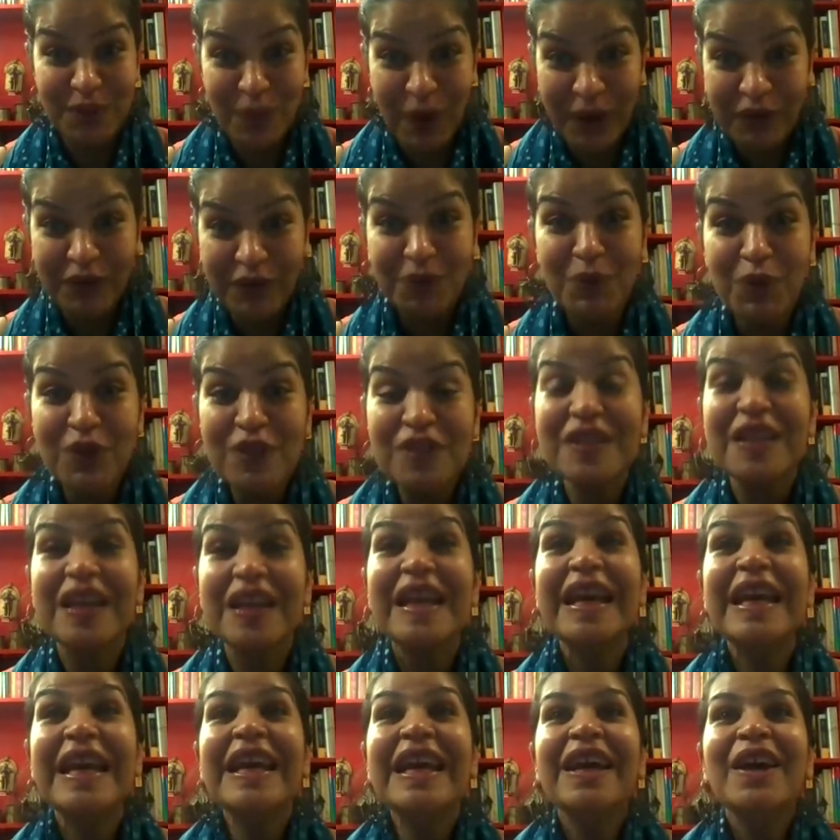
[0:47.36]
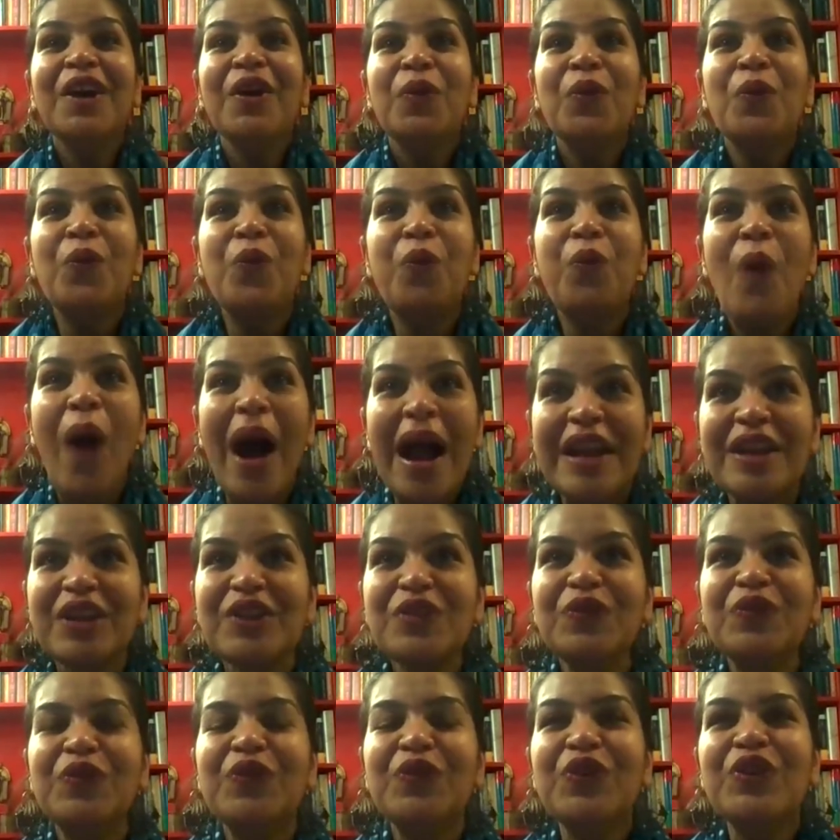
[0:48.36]
It's one of the most
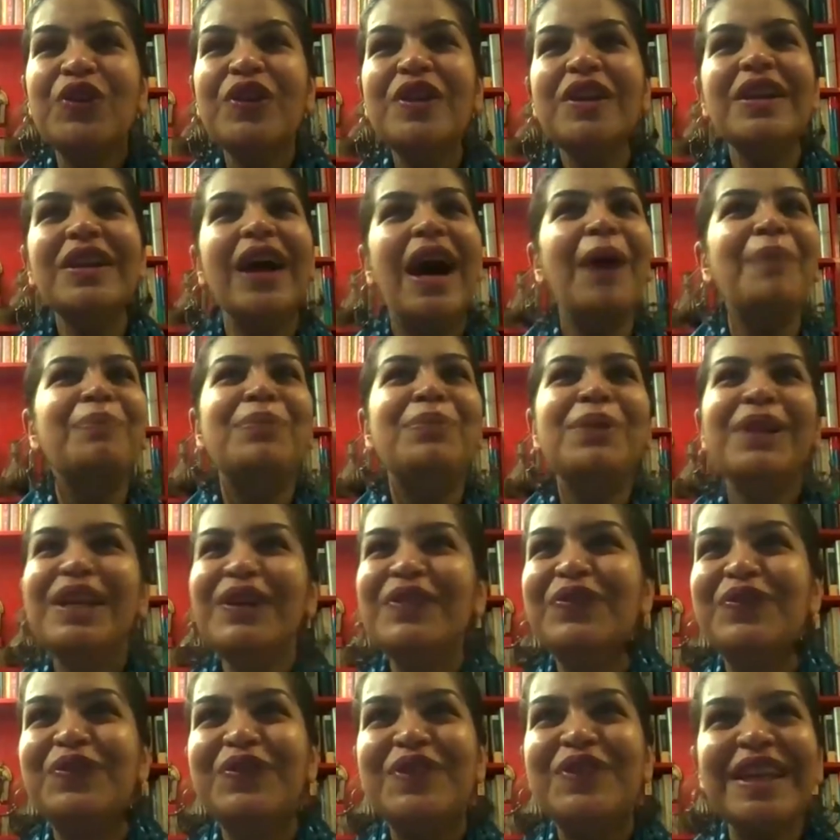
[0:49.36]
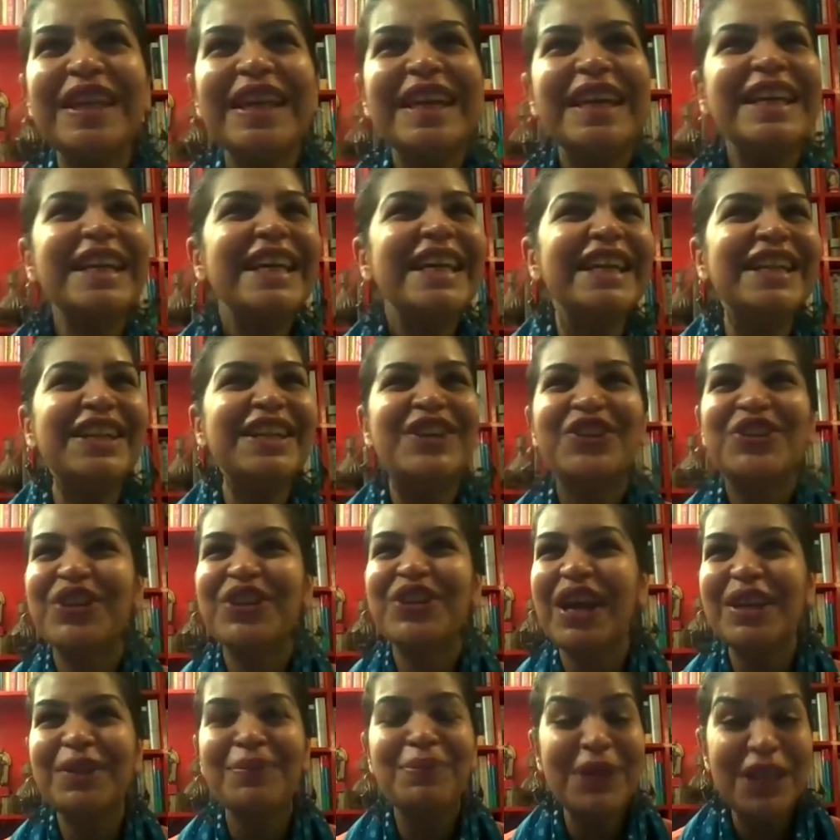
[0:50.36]
wonderful, uplifting,
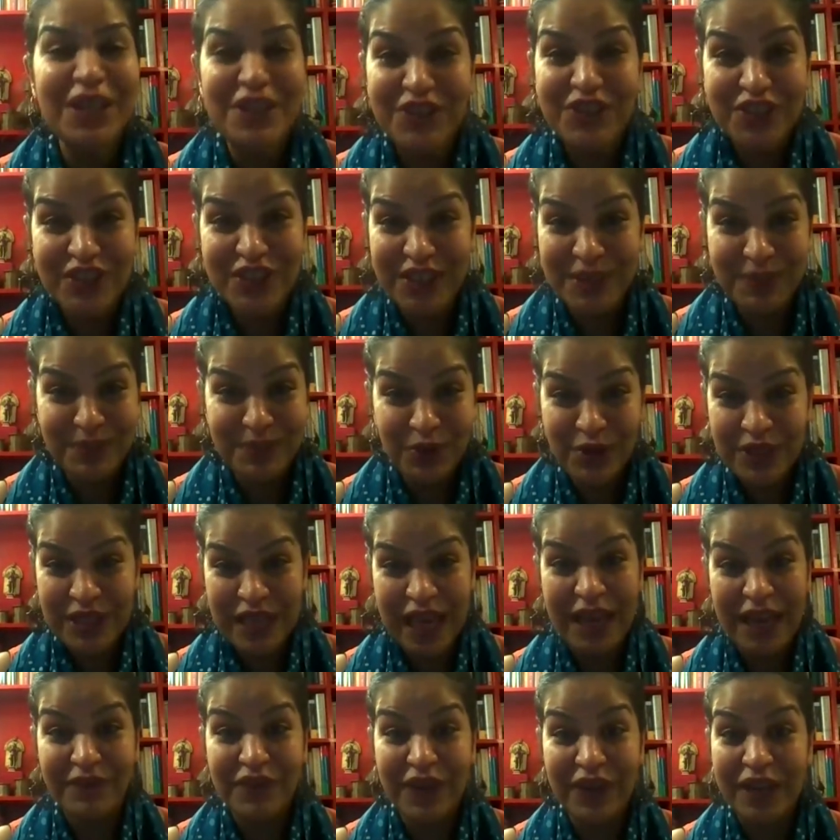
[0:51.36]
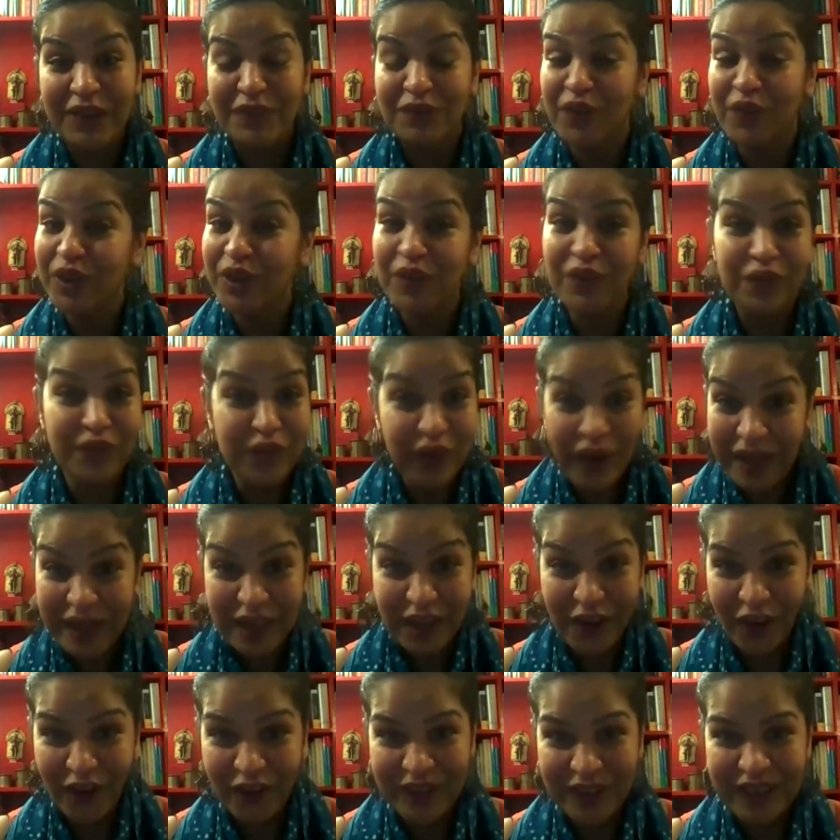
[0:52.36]
incredibly interesting books I have read for a
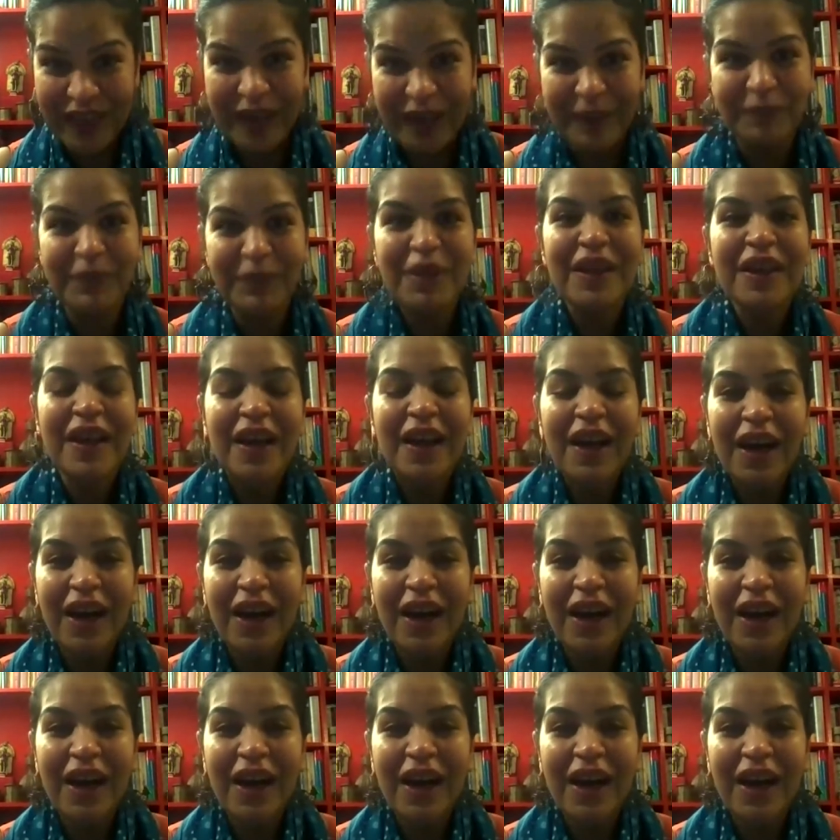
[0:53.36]
very long time.